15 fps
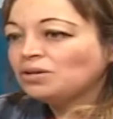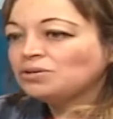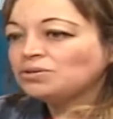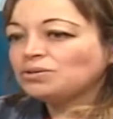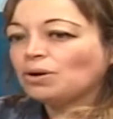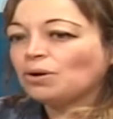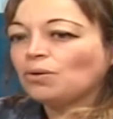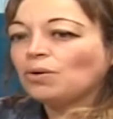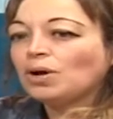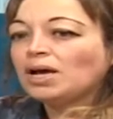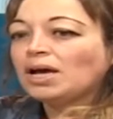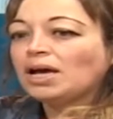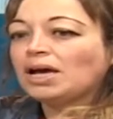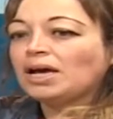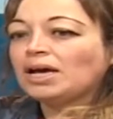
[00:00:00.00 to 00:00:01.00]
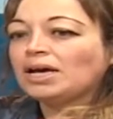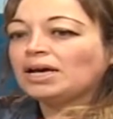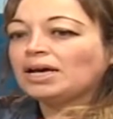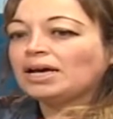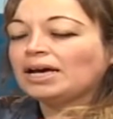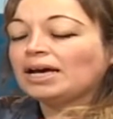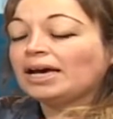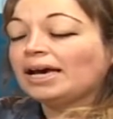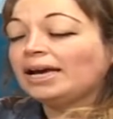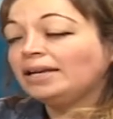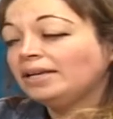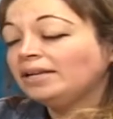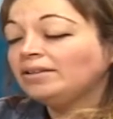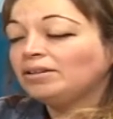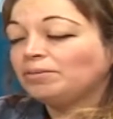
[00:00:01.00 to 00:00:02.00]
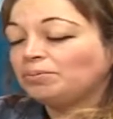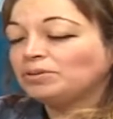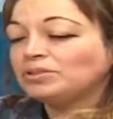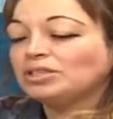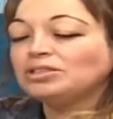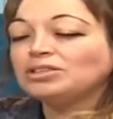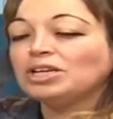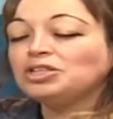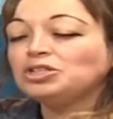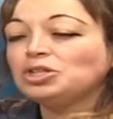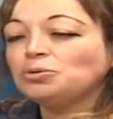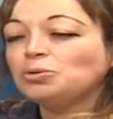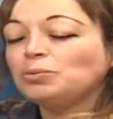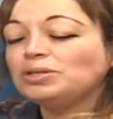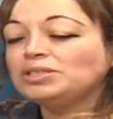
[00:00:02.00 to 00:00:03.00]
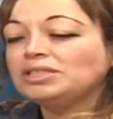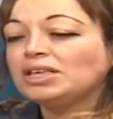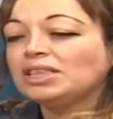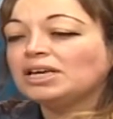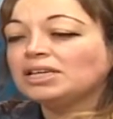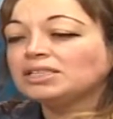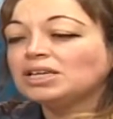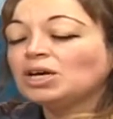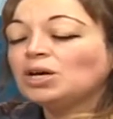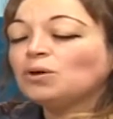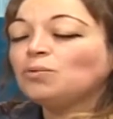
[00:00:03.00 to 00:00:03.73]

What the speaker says: So, and in the presentation we will see that